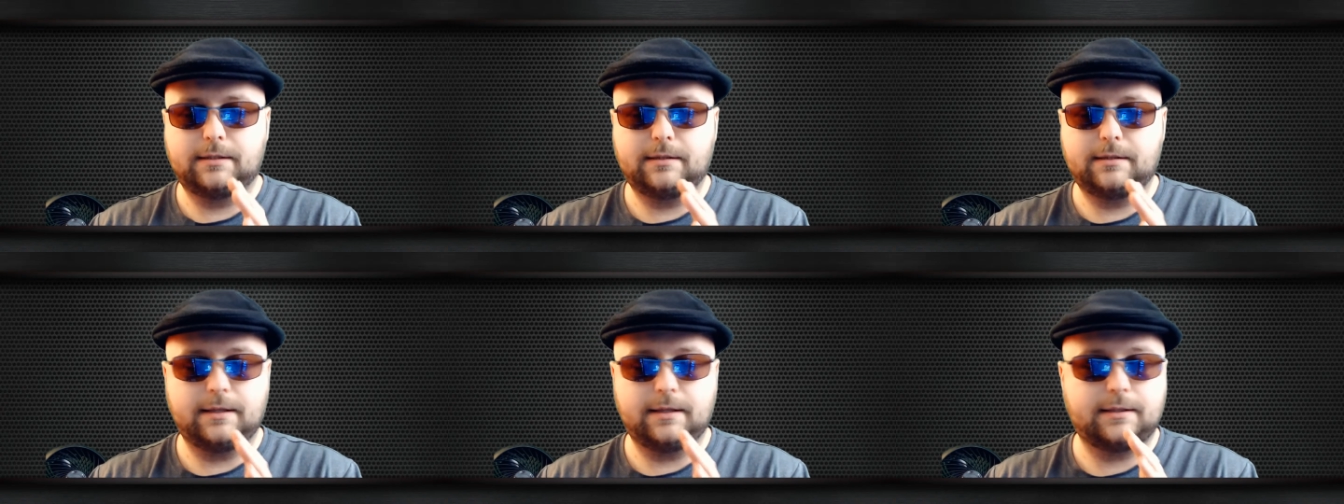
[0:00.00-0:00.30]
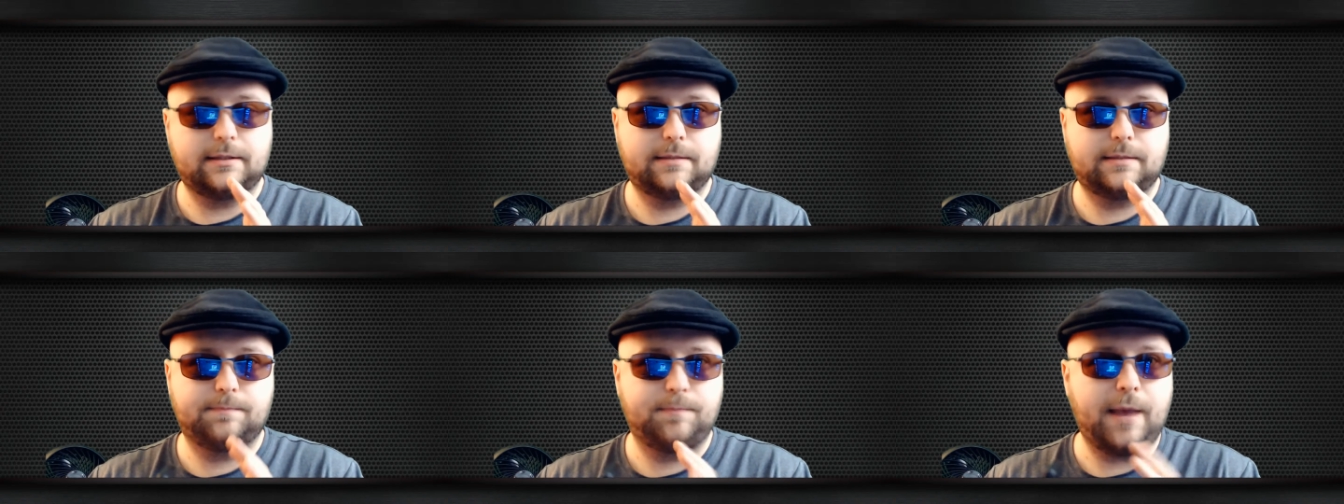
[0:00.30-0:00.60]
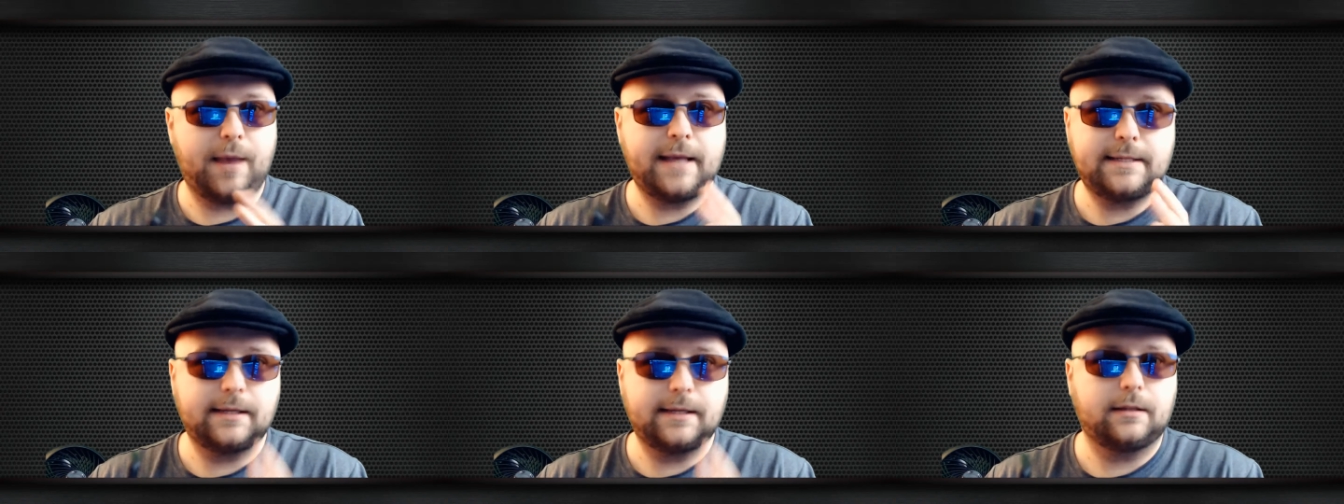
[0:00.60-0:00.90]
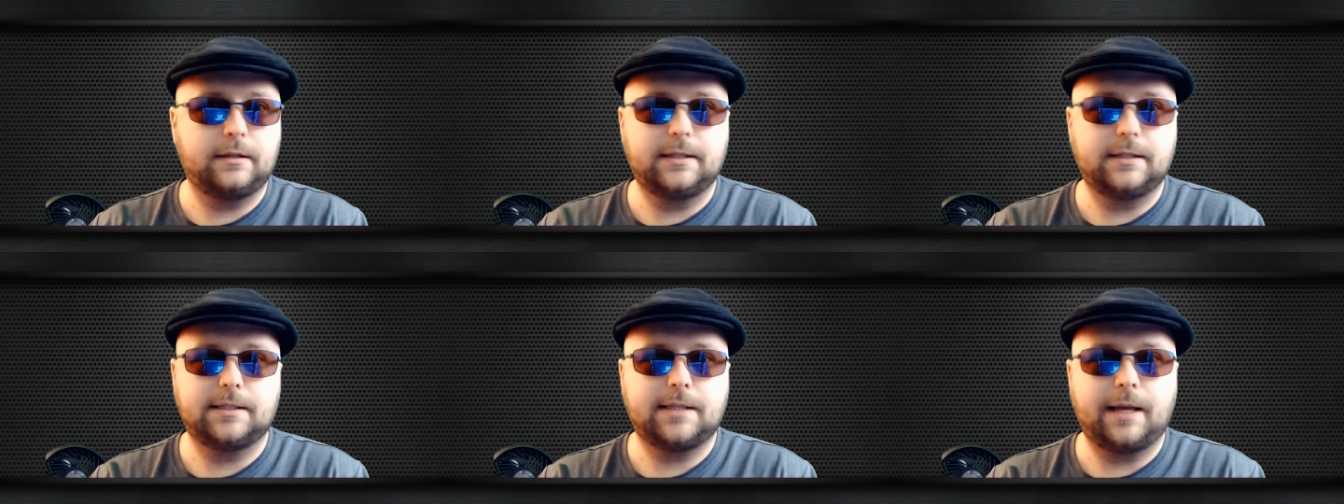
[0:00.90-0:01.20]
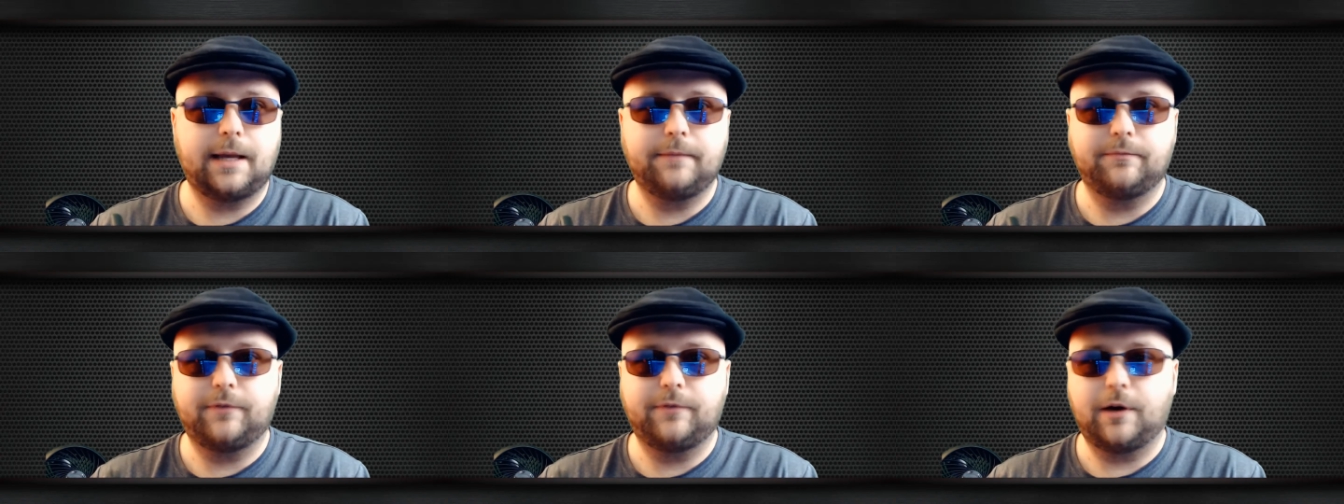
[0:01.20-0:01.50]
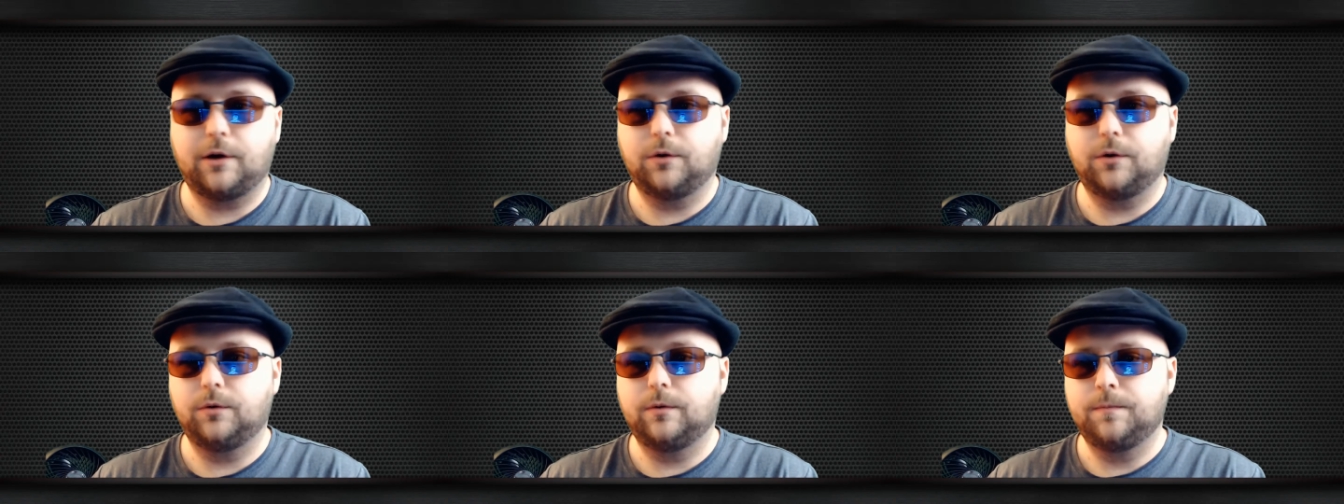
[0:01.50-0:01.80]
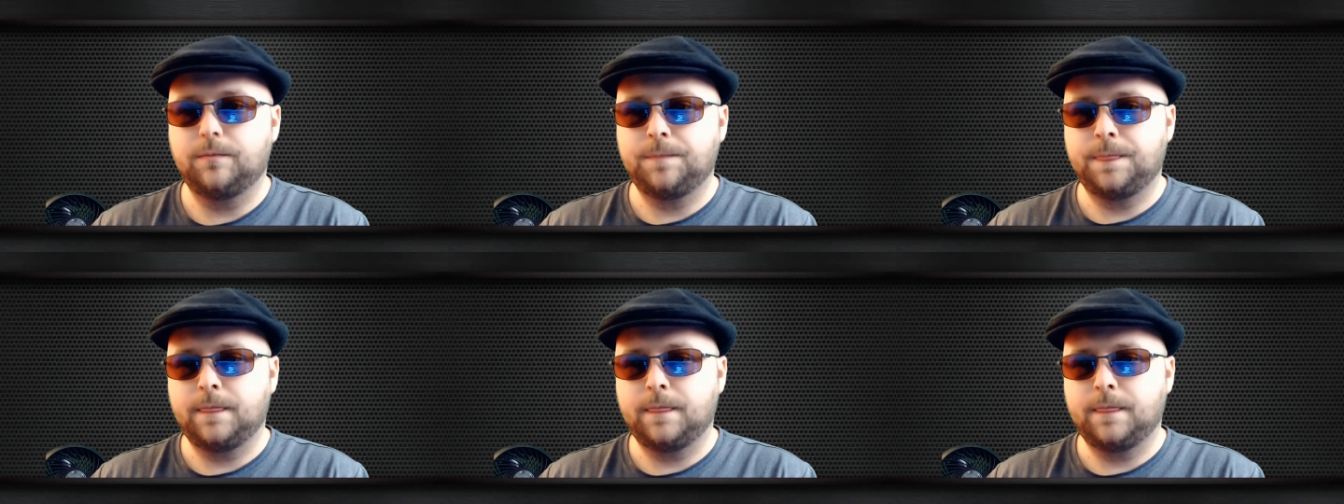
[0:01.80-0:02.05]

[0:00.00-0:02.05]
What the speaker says: It's basically the same phone